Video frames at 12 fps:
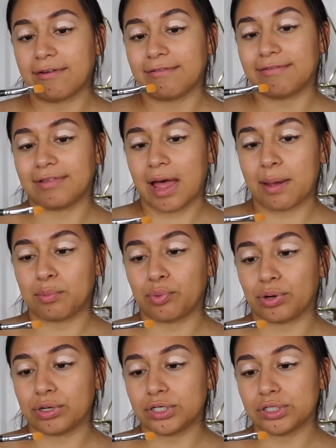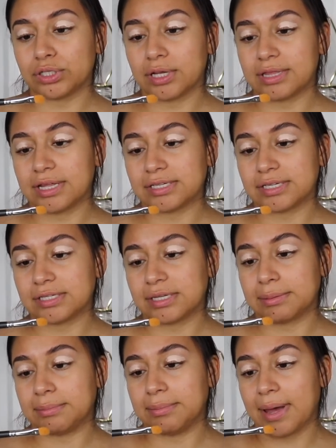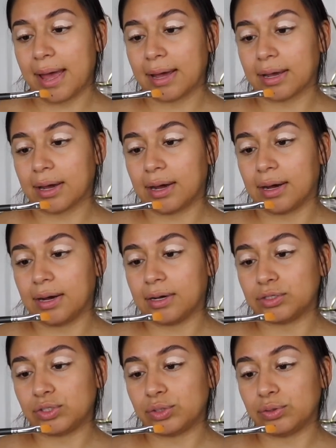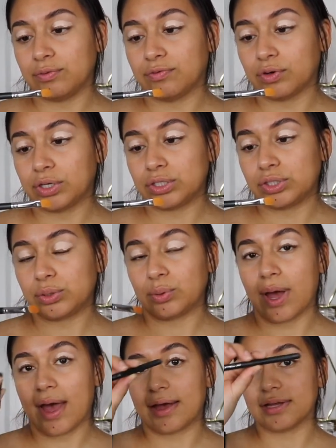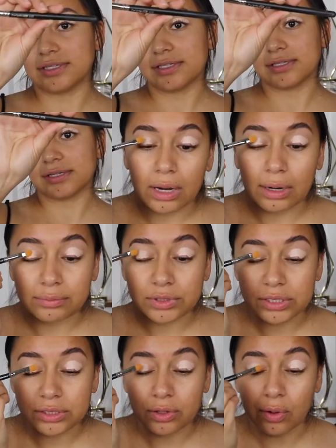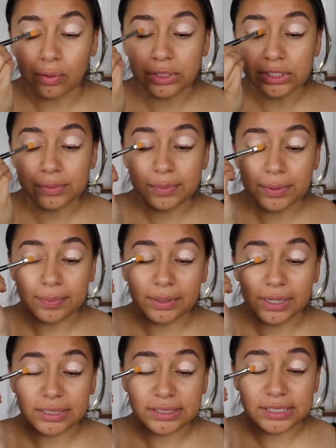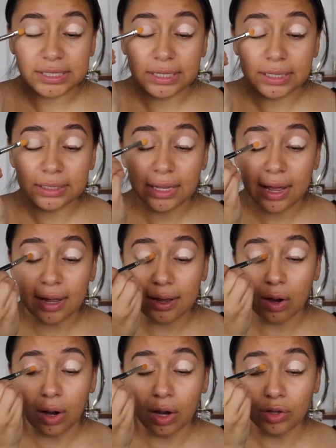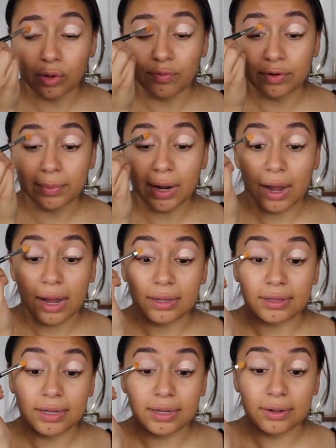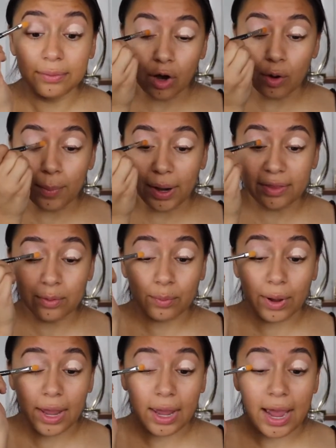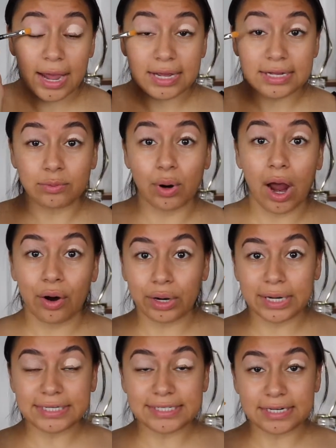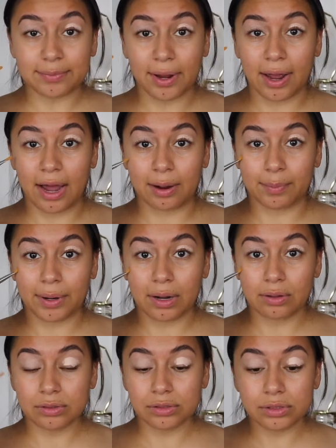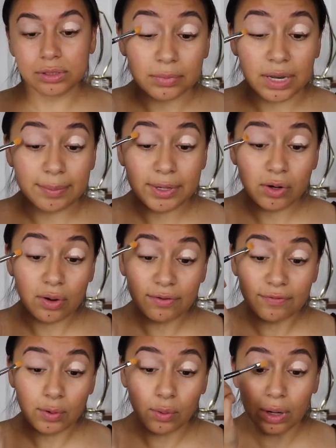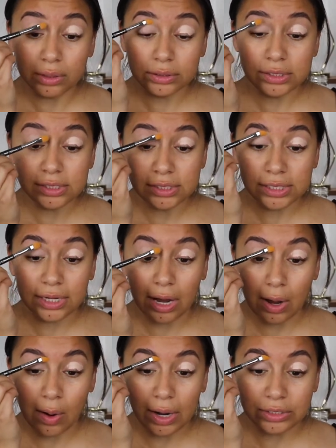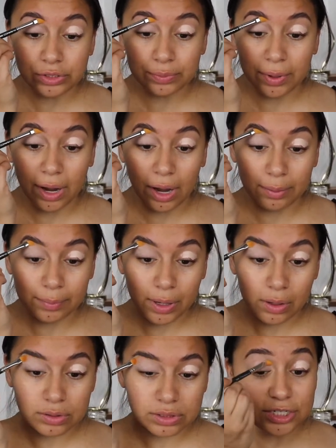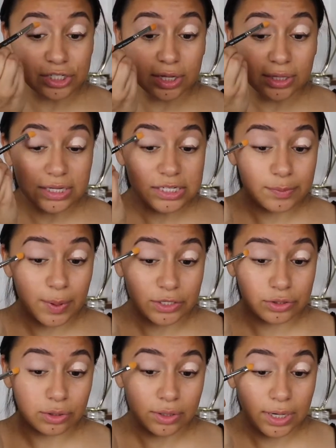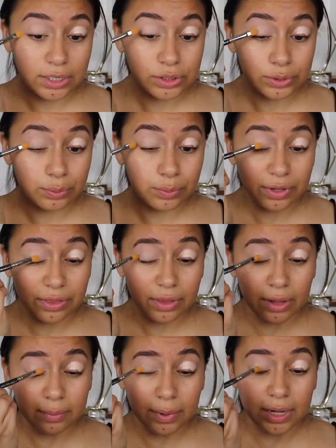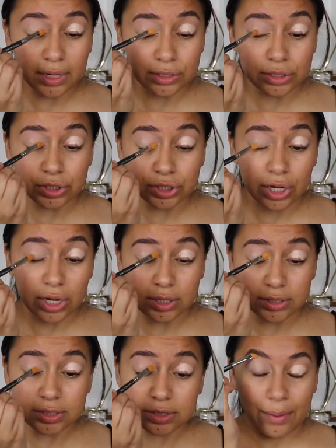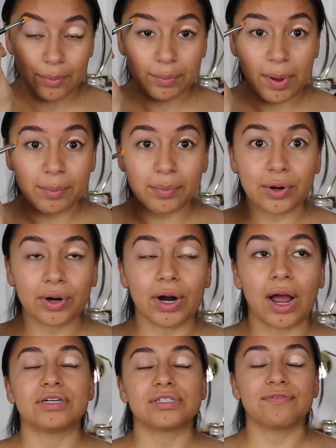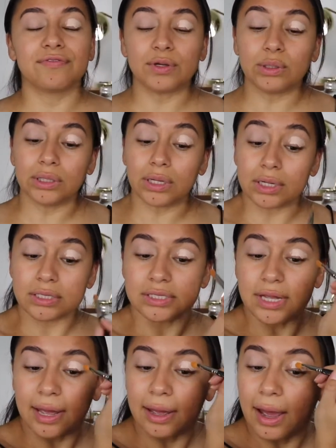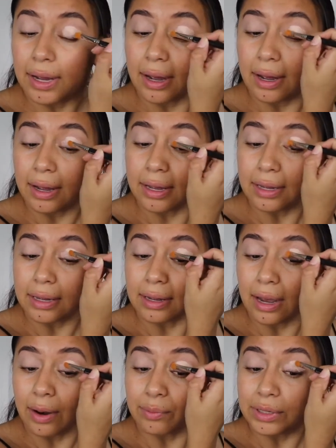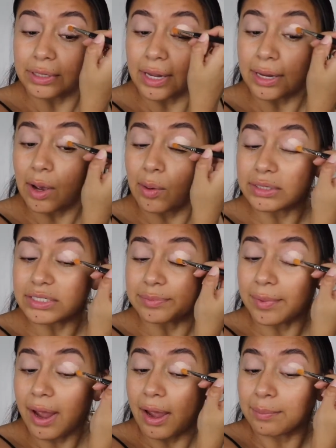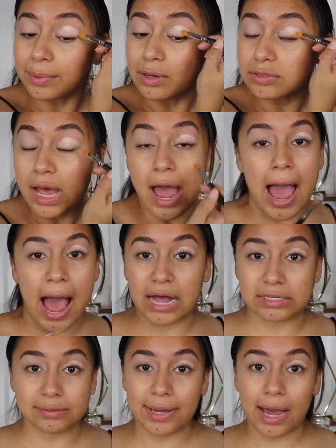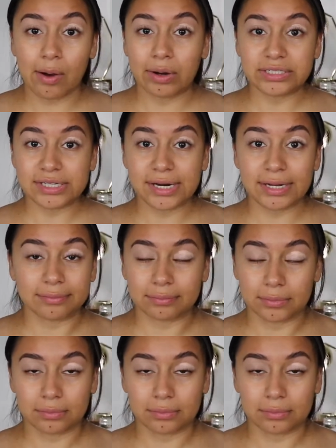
flat brush. This is the MAC 242S, and I'm just going to be blending that all over my eyelid. Oh, by the way, I already did my eyebrows. Let me know if you want to see how I do my eyebrows. There's nothing special that I do with them. It's just, I remember there's a few looks that I really like how I did my eyebrows. Ask me how I did it.